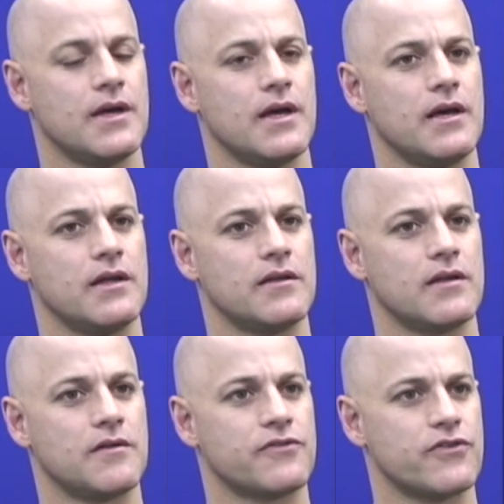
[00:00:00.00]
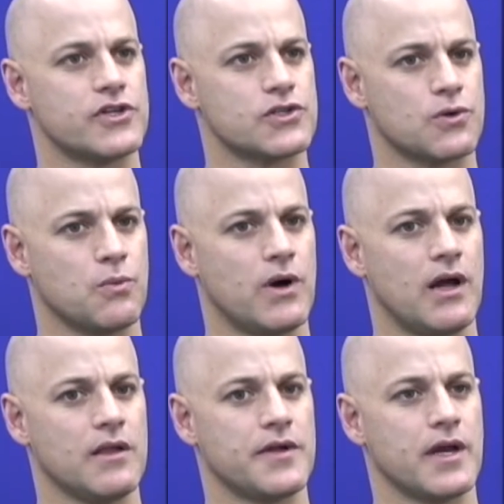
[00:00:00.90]
and after a short
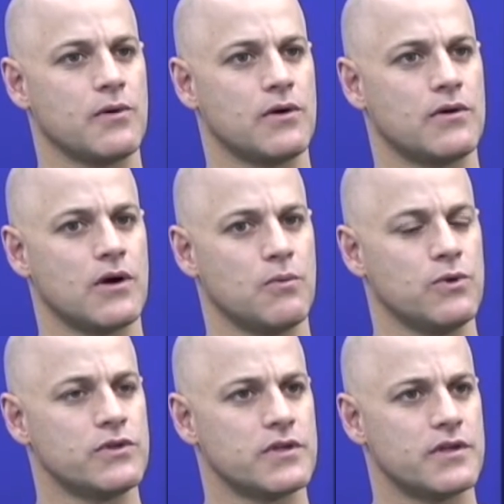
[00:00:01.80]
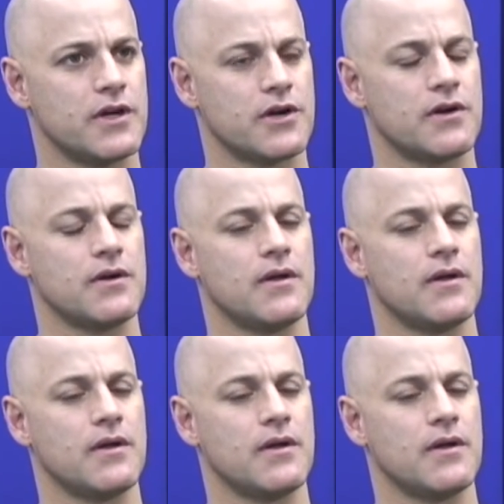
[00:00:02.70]
while that I got wounded there,